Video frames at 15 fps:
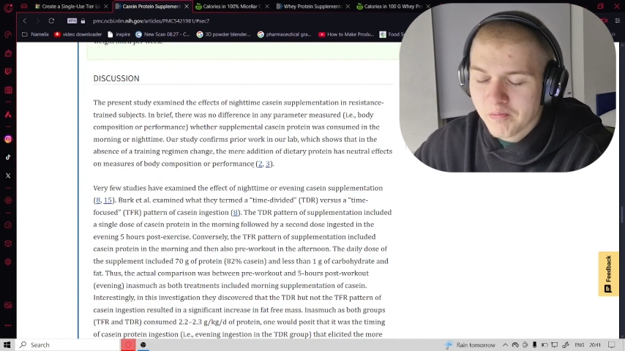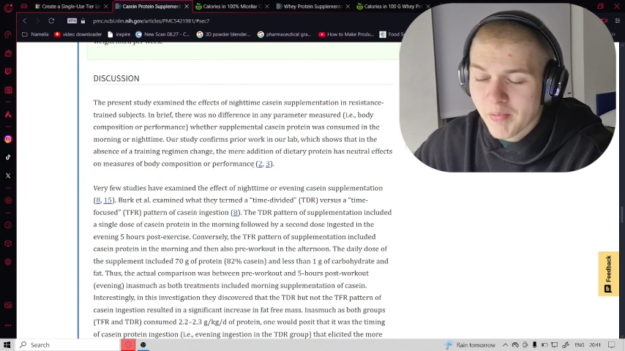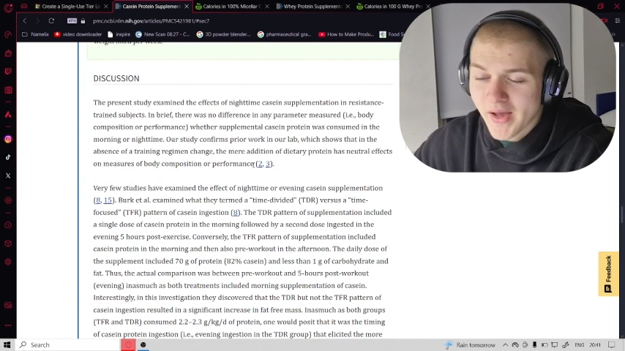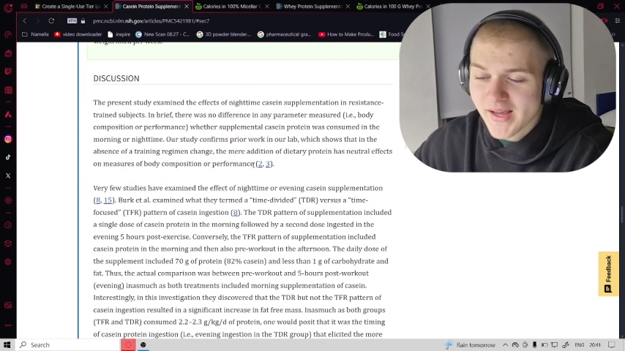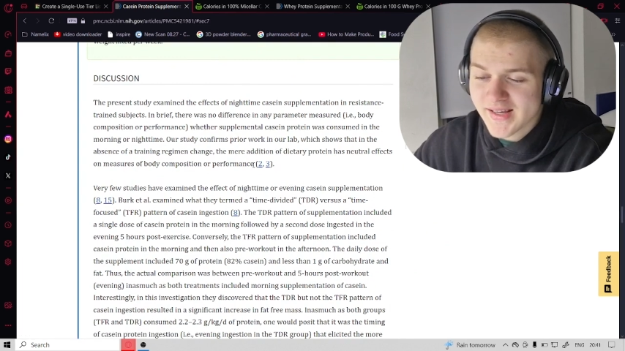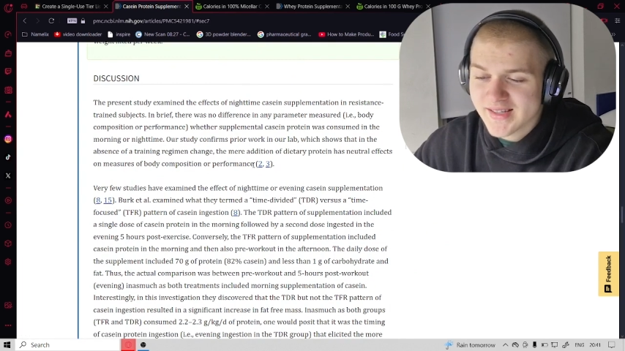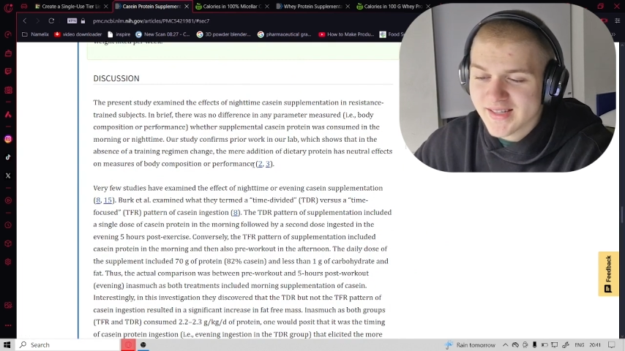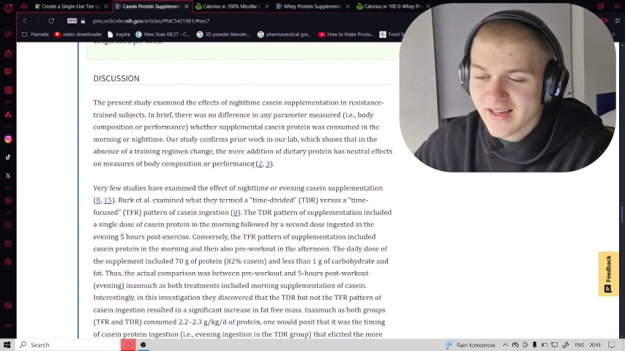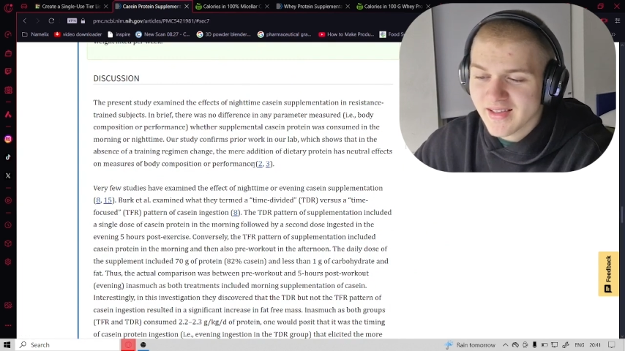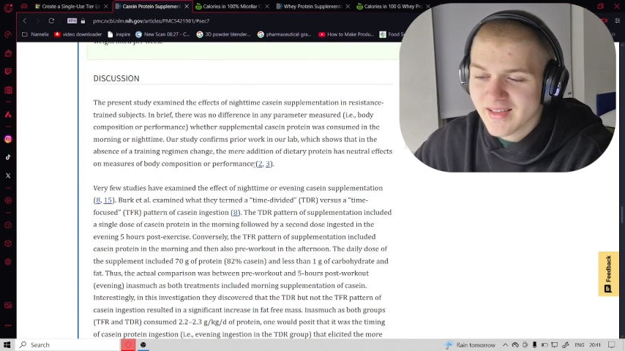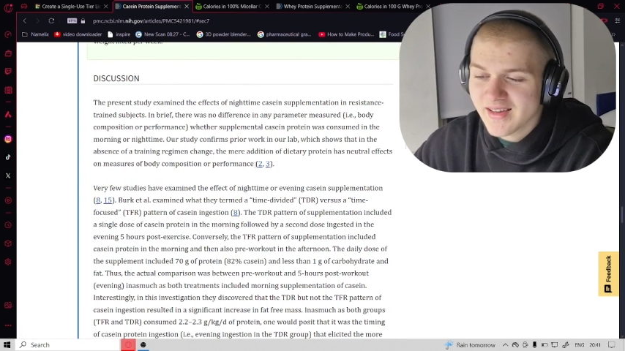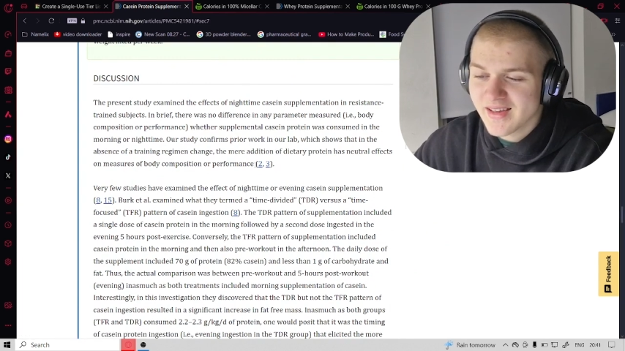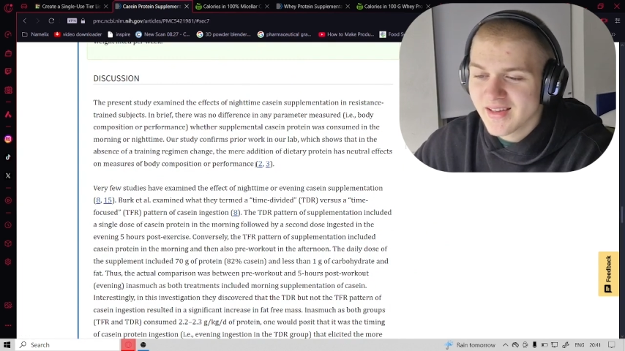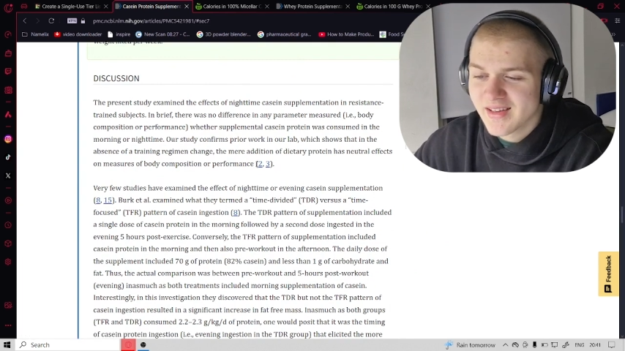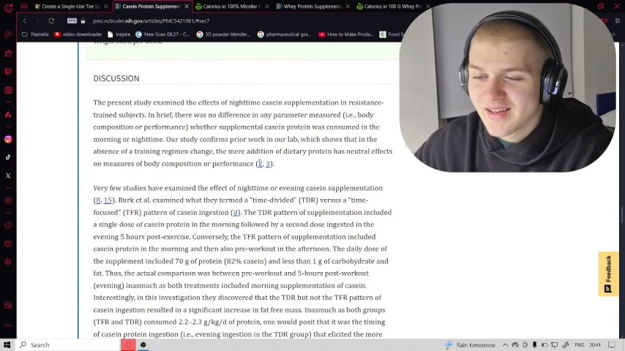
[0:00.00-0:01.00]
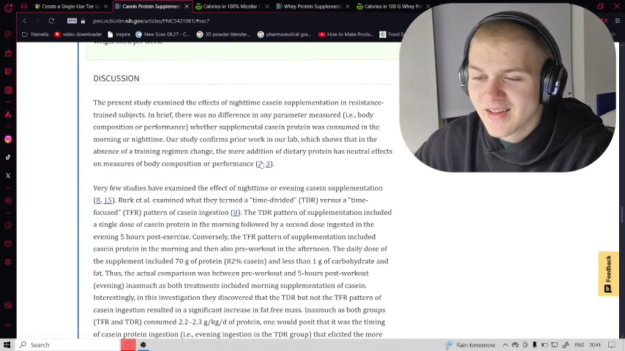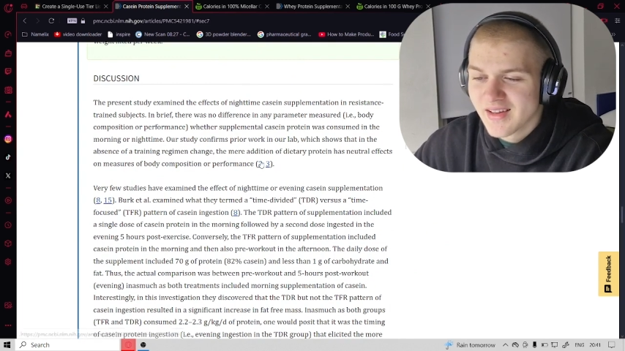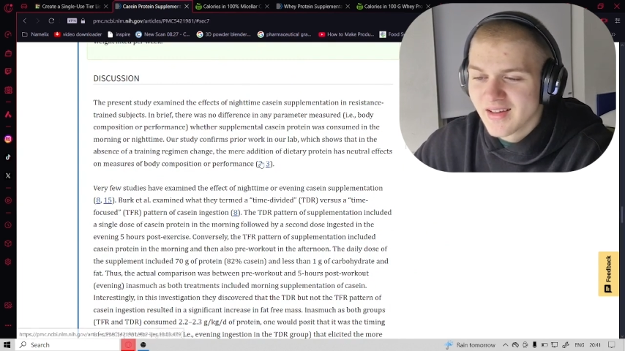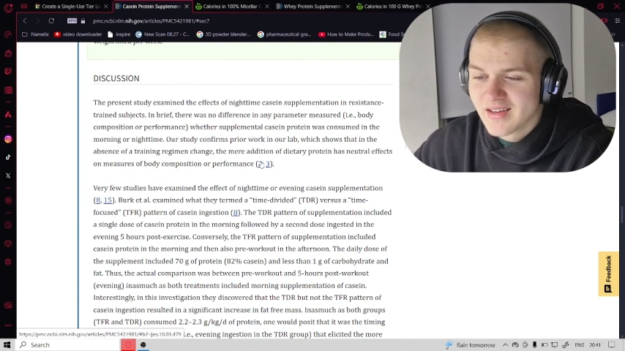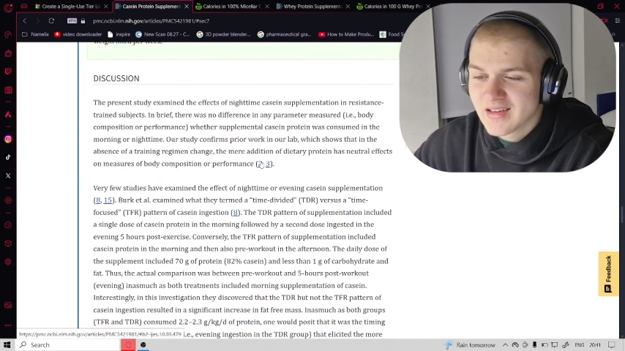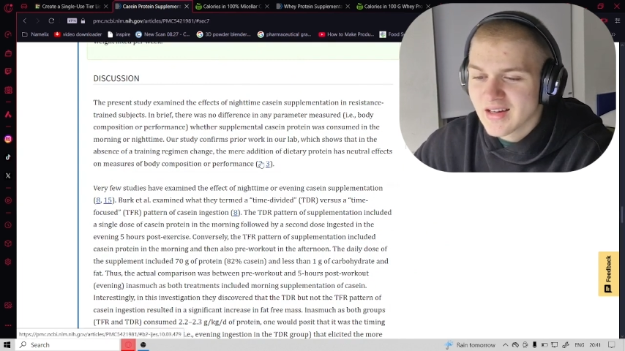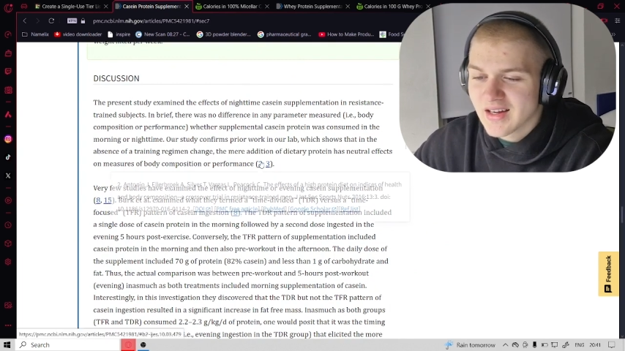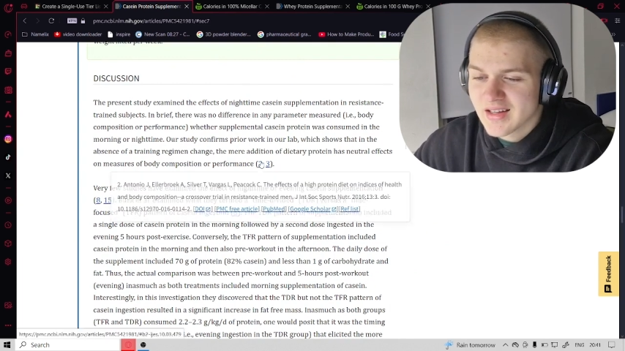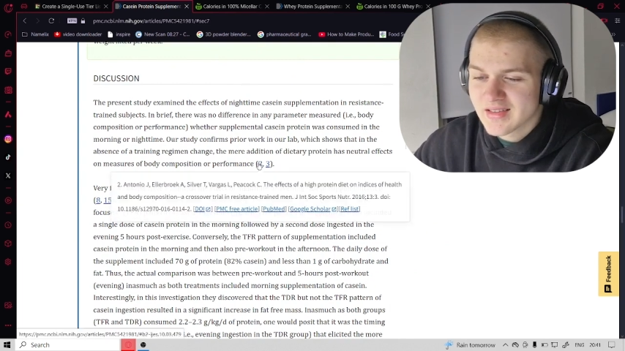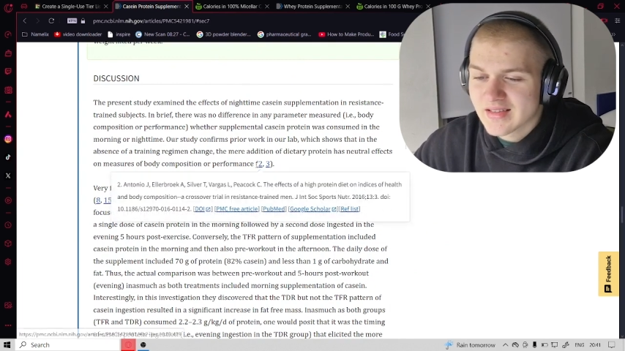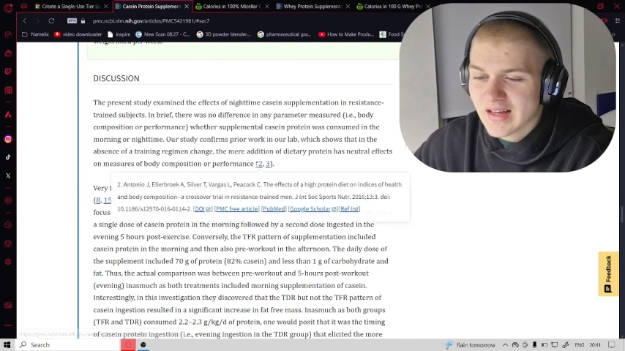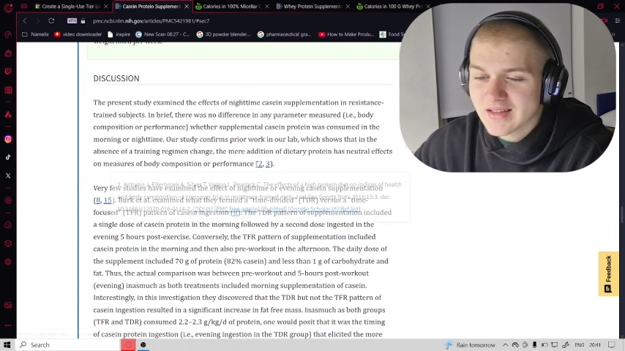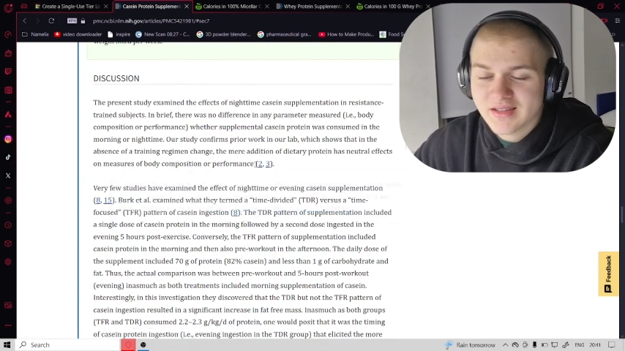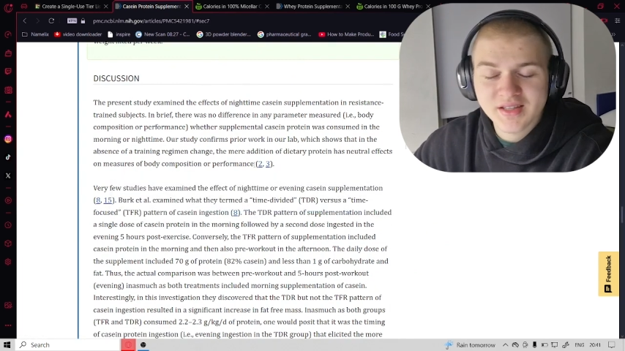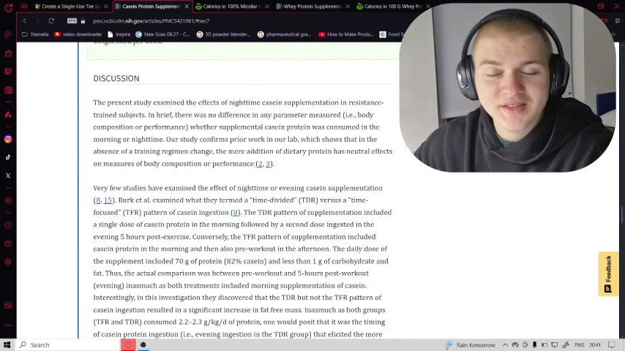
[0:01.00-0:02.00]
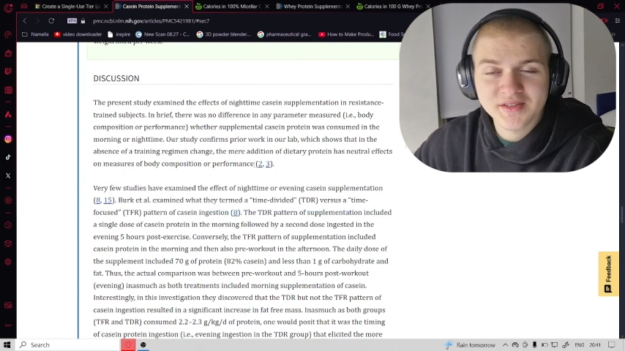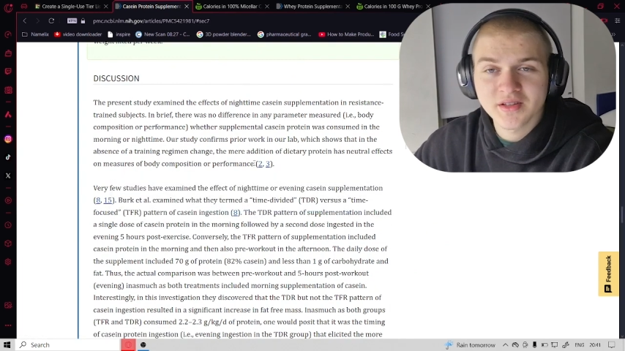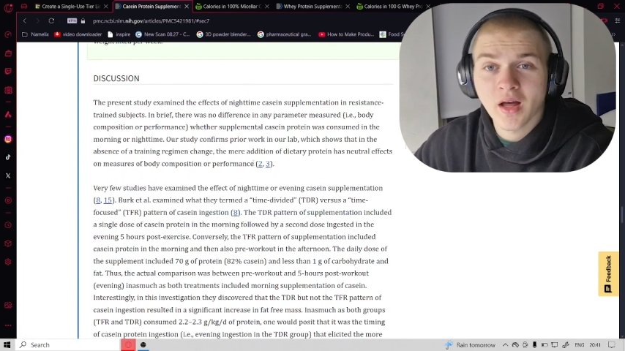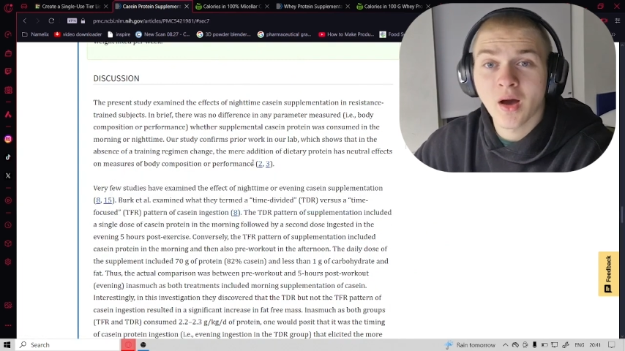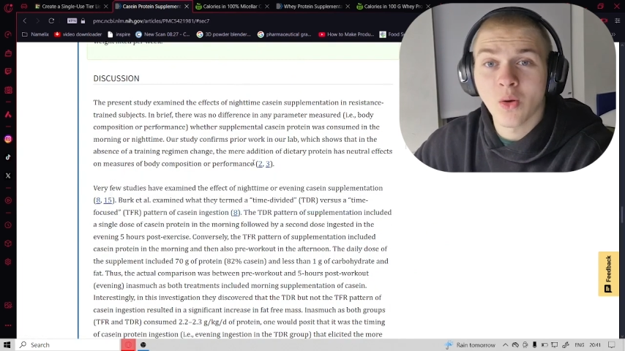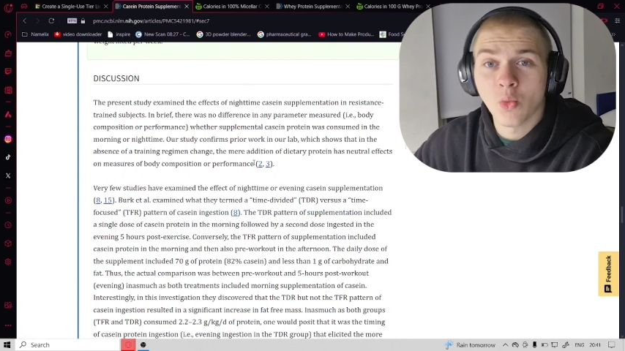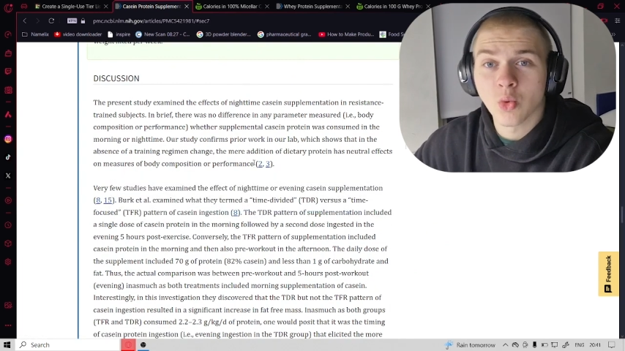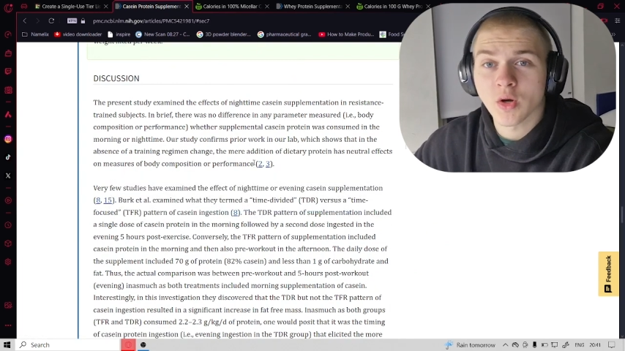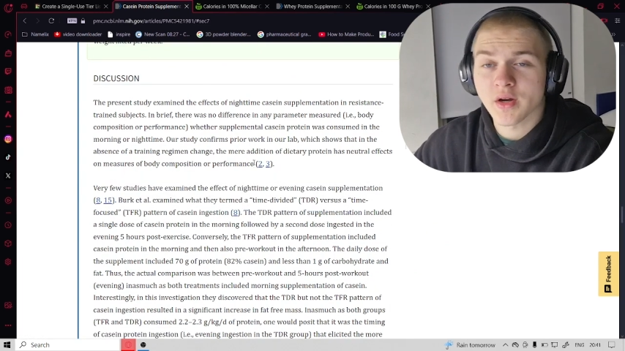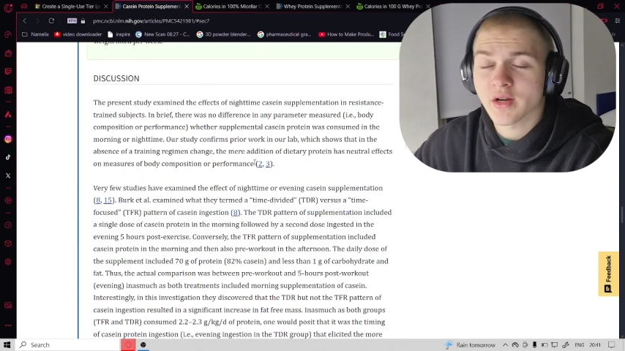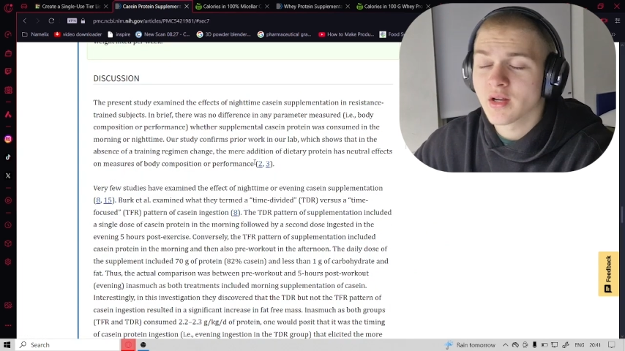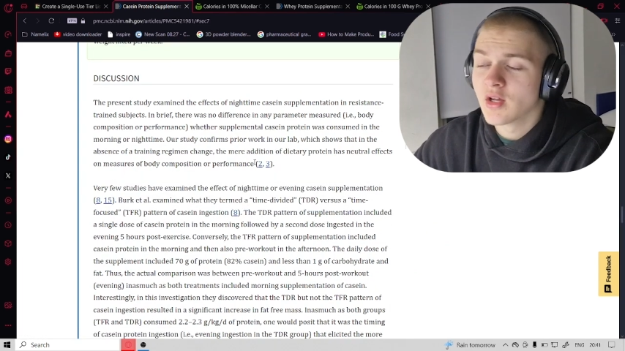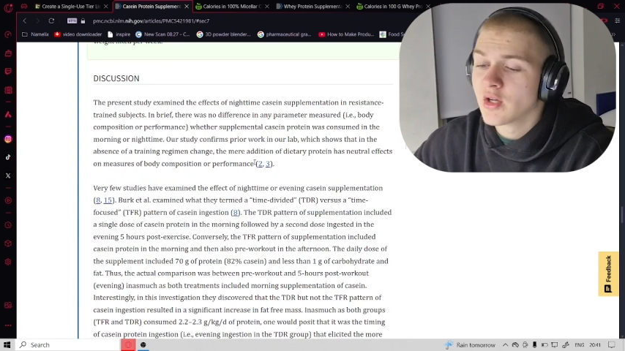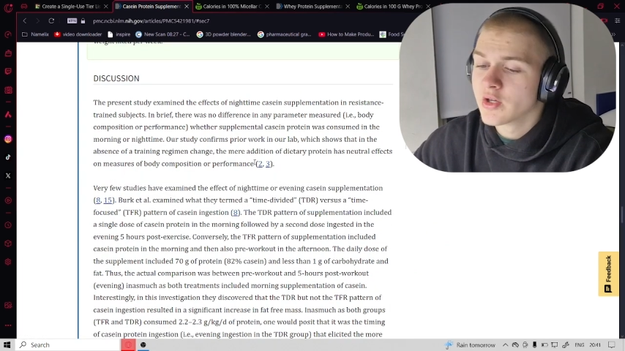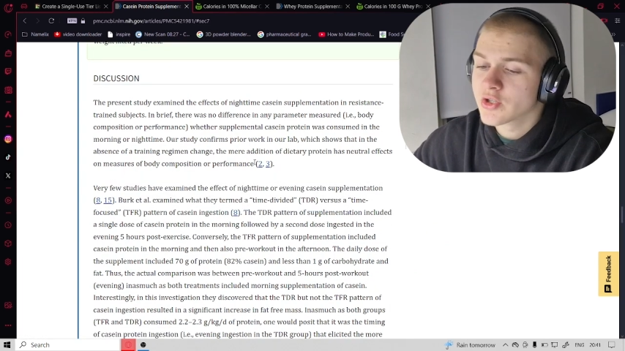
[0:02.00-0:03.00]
basically that does not work.